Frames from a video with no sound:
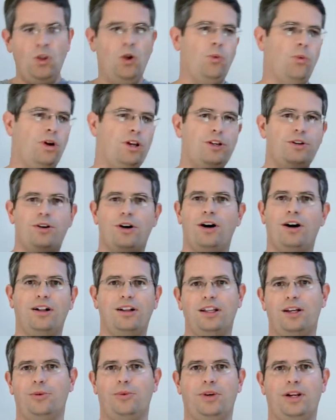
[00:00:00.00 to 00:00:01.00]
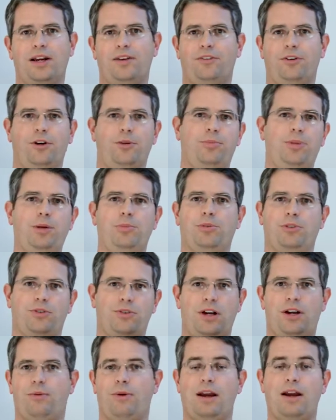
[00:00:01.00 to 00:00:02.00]
what do you call it whenever people
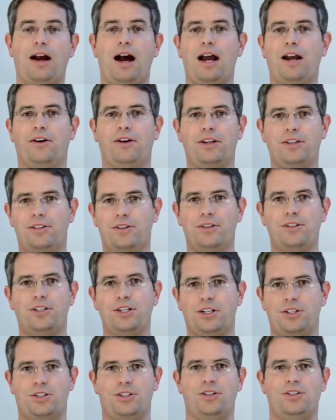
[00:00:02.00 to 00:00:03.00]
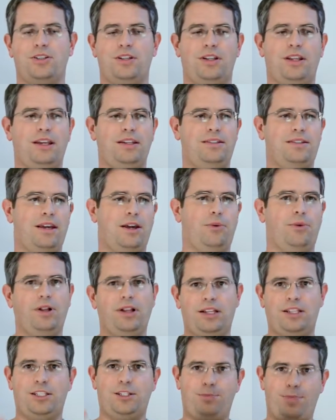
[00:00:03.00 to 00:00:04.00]
try to rank higher in search engines? And they'd say,
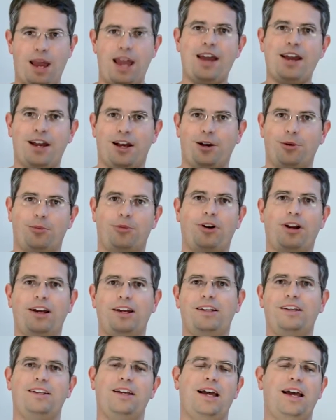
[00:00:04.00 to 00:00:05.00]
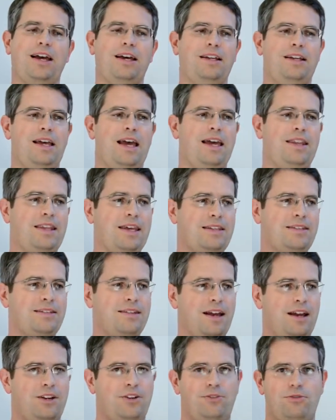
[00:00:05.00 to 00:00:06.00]
well, it's spam, right? And that's
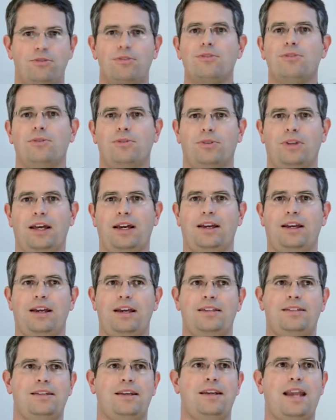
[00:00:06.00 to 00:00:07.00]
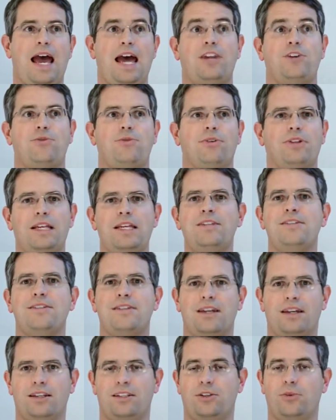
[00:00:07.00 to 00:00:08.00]
not true. Like, it's a natural
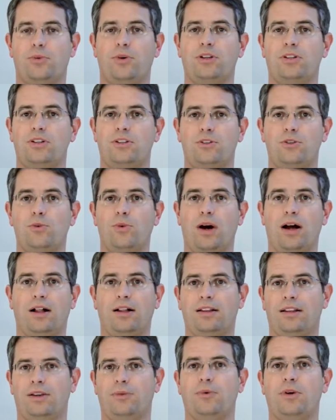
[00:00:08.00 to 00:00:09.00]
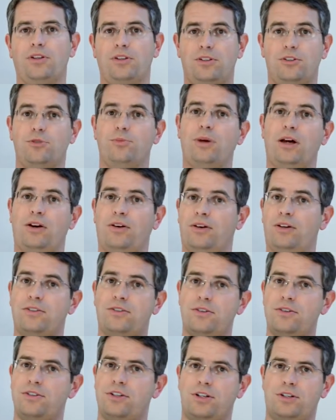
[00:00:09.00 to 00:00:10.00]
instinct to want to do well and want to do better in
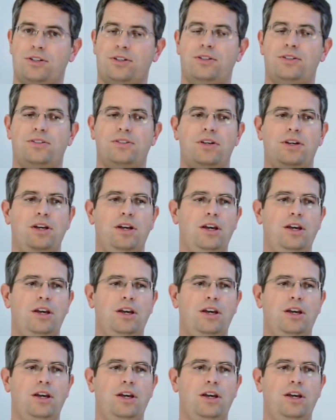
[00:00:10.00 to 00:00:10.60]
search engines.